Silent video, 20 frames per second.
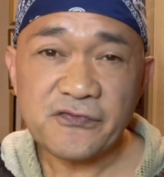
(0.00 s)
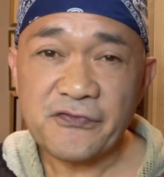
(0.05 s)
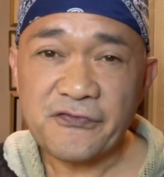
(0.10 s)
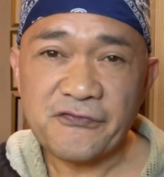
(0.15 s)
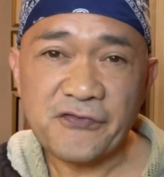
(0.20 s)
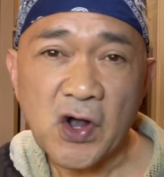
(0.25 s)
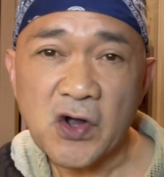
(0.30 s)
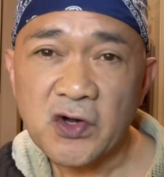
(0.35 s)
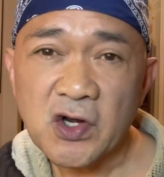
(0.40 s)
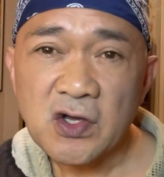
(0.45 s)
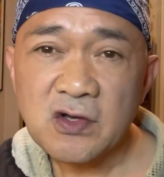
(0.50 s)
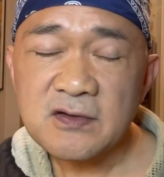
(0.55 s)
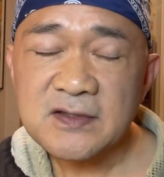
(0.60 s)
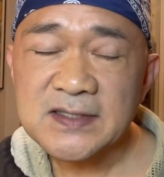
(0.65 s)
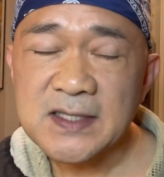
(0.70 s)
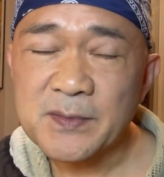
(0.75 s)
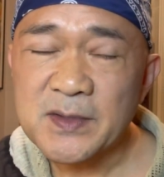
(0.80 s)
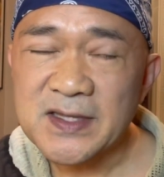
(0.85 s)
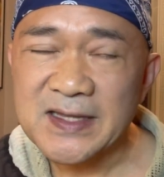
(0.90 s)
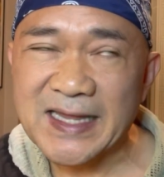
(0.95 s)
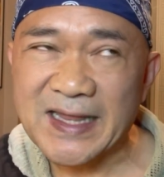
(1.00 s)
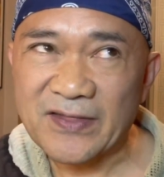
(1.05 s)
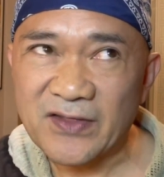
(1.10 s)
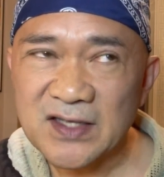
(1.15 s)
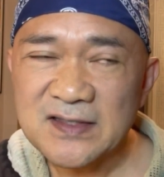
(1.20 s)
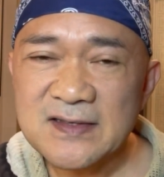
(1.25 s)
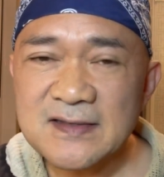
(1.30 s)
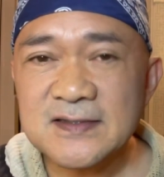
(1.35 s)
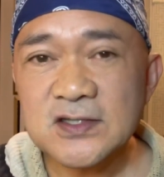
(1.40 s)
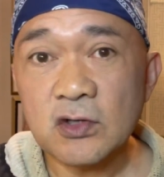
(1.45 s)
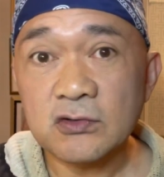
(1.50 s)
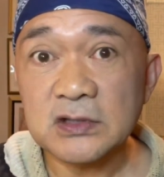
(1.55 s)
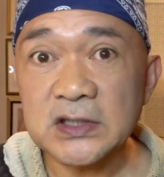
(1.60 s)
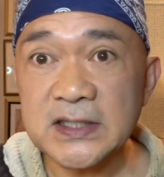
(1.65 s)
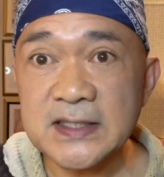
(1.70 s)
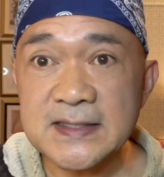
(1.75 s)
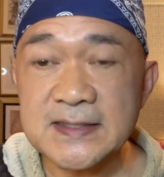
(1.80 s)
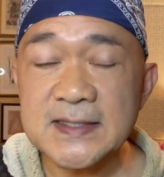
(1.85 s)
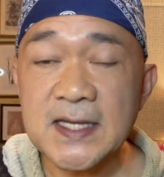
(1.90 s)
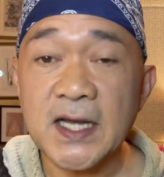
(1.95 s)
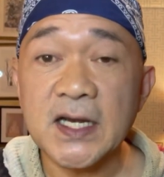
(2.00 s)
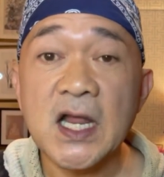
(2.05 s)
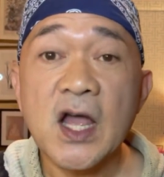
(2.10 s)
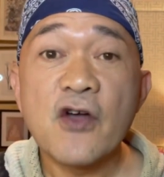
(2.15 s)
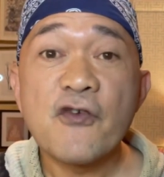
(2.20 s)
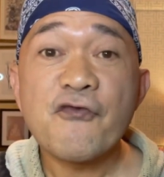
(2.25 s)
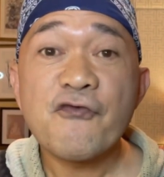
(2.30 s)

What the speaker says: photos. I mean, this is totally insane.